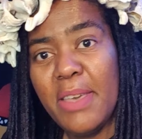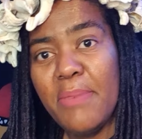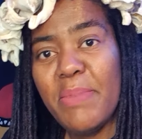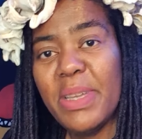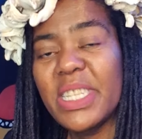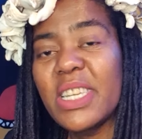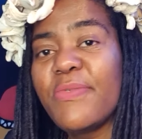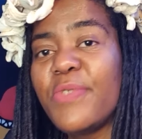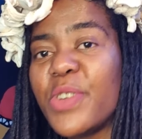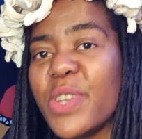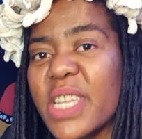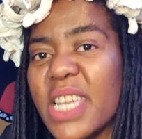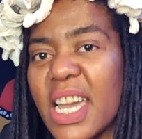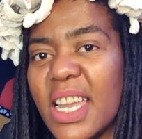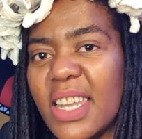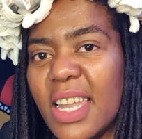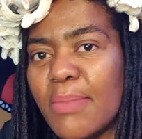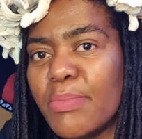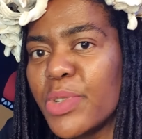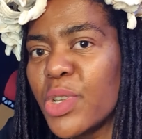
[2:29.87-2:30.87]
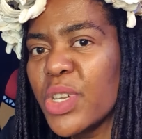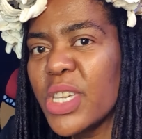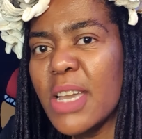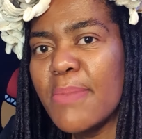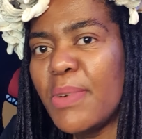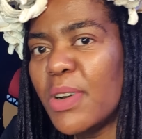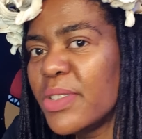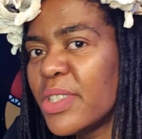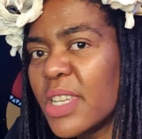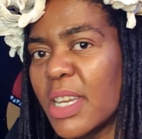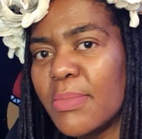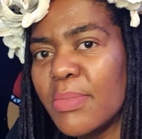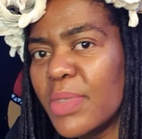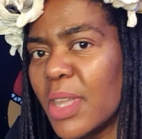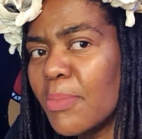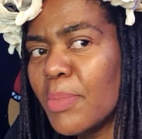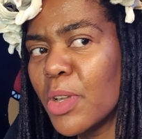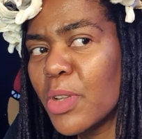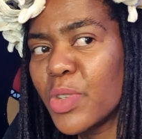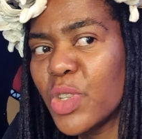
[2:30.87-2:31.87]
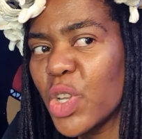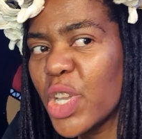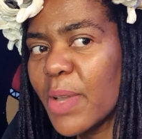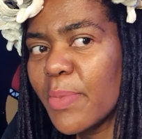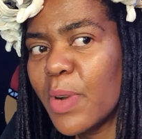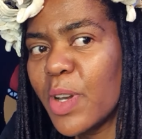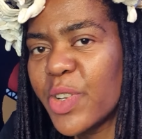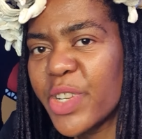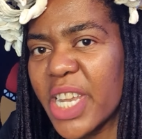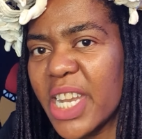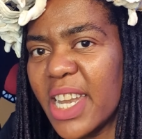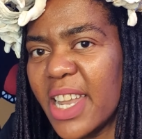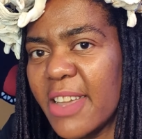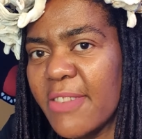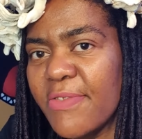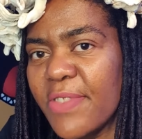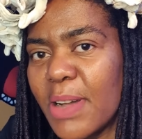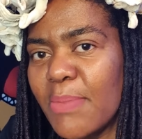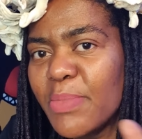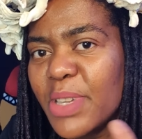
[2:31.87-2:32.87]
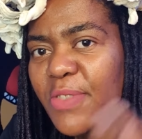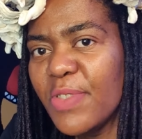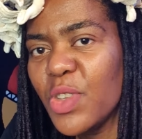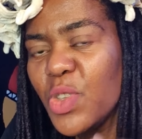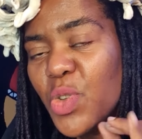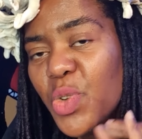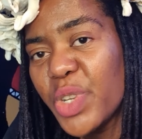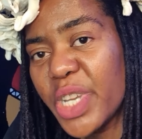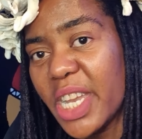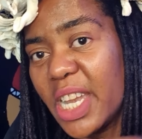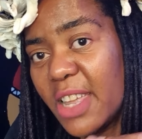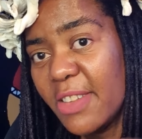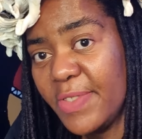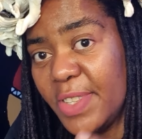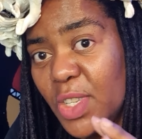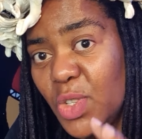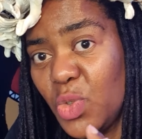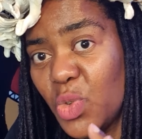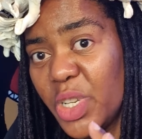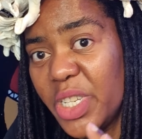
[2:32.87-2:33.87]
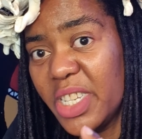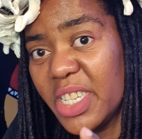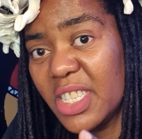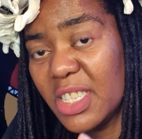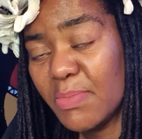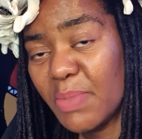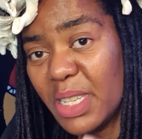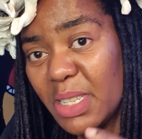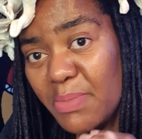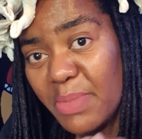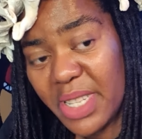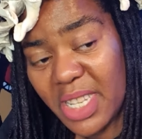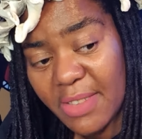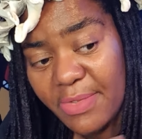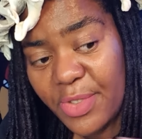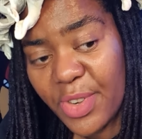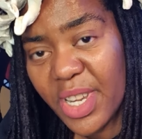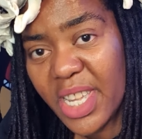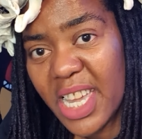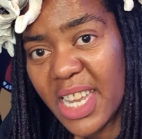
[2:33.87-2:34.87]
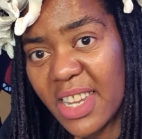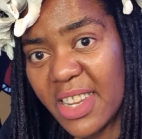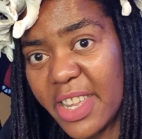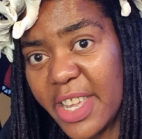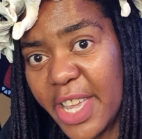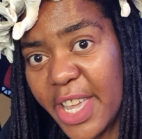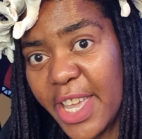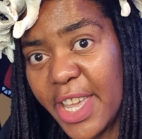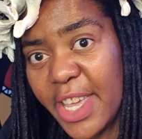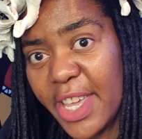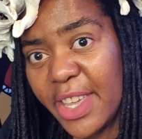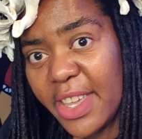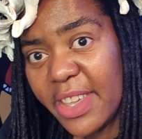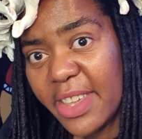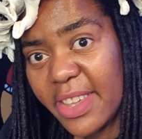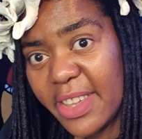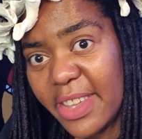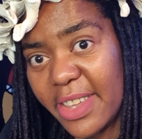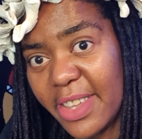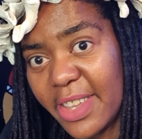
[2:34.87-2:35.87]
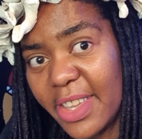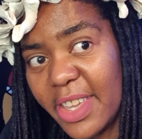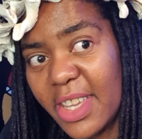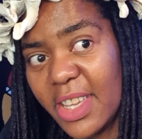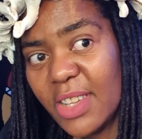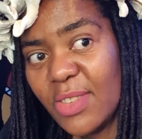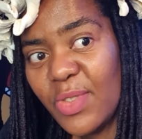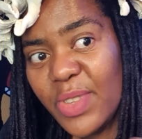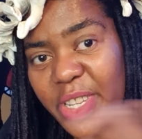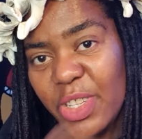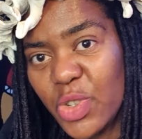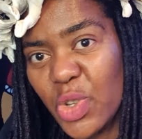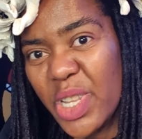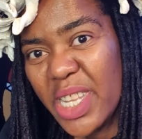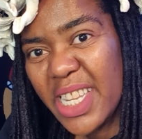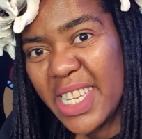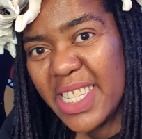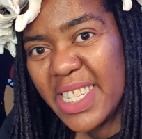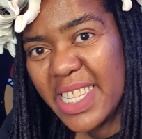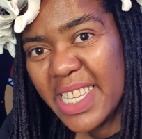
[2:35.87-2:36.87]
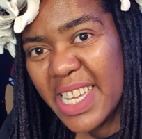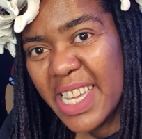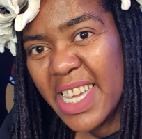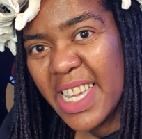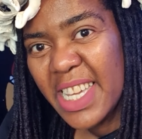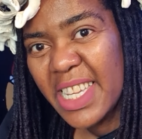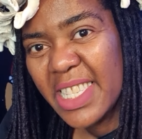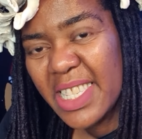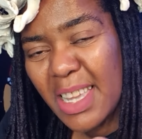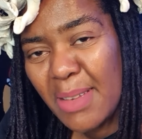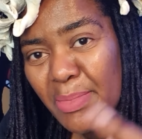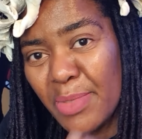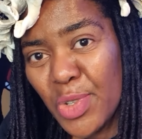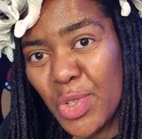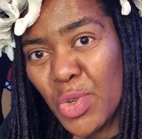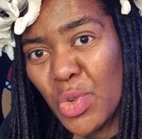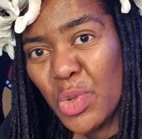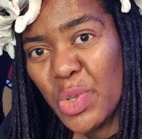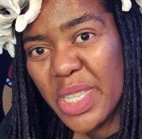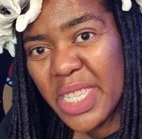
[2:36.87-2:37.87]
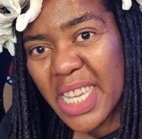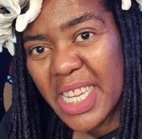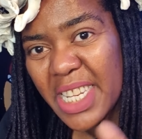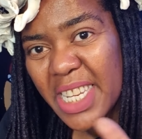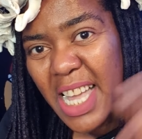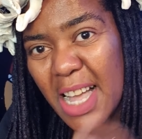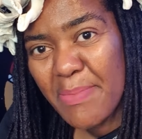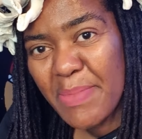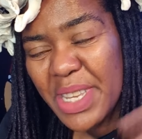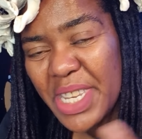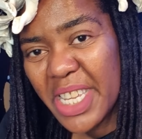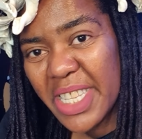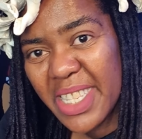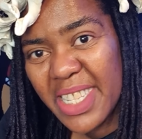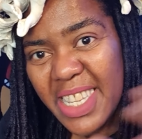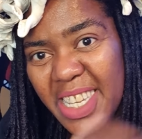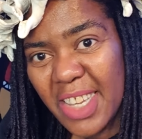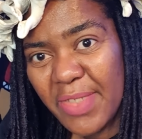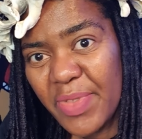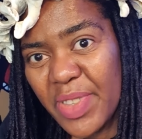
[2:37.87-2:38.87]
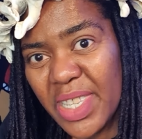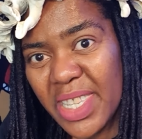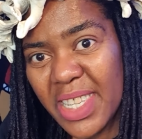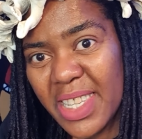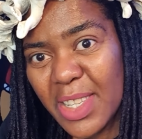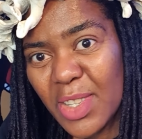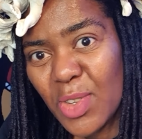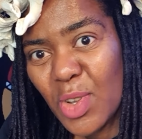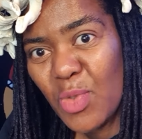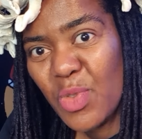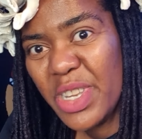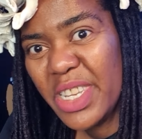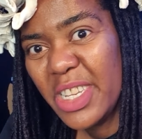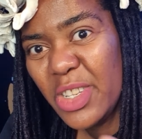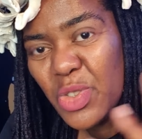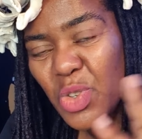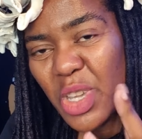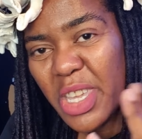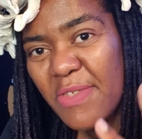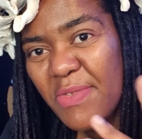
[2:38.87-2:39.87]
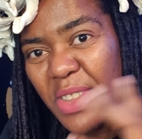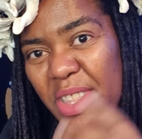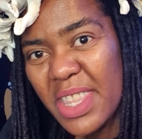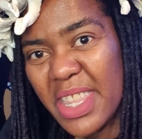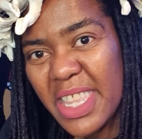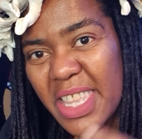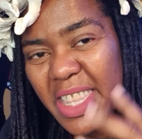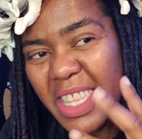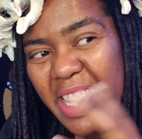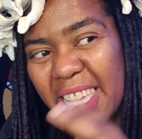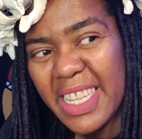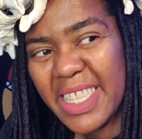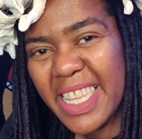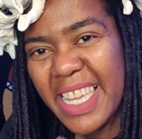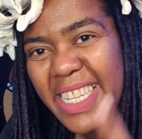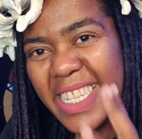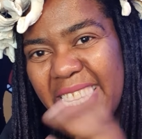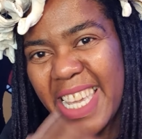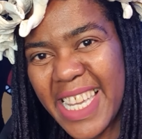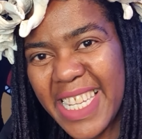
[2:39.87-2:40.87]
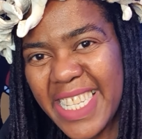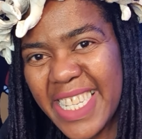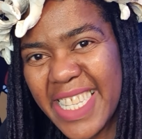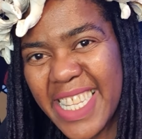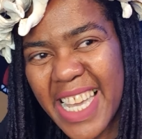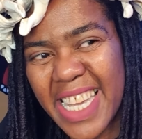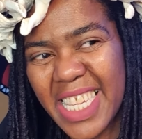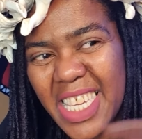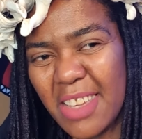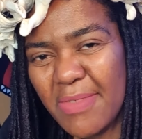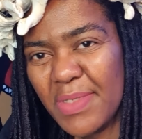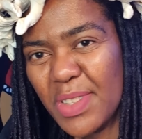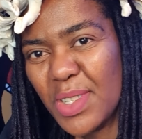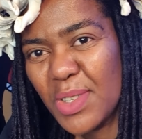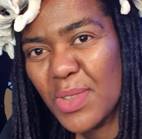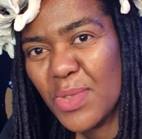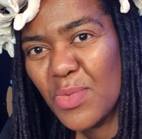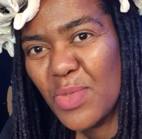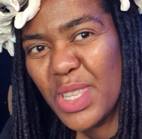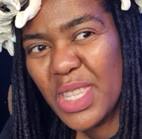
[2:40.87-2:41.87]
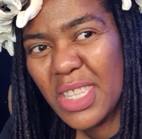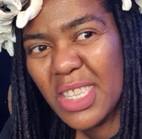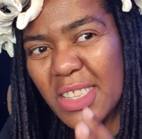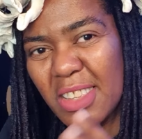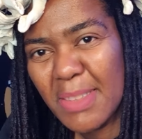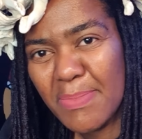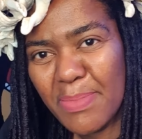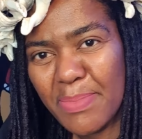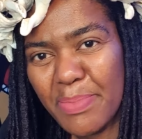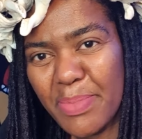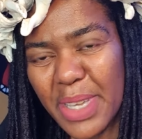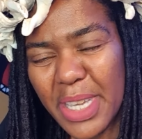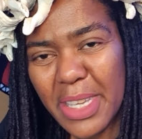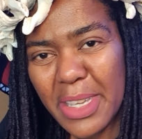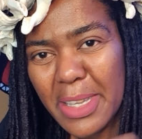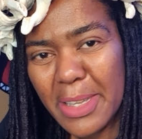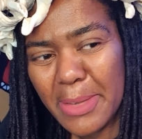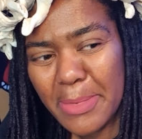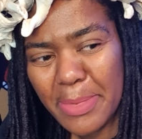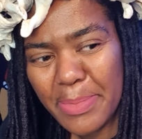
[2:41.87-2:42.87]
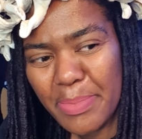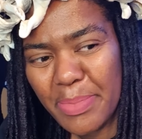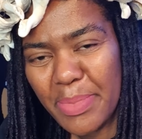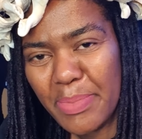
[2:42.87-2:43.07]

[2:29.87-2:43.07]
metaphorically, I'm talking about, I'm, not talking about real life. I'm giving you real life situations, but metaphorically, uh, we need to clean. Some shoes can come in as gifts. So we need to even, they, they taint their gifts with the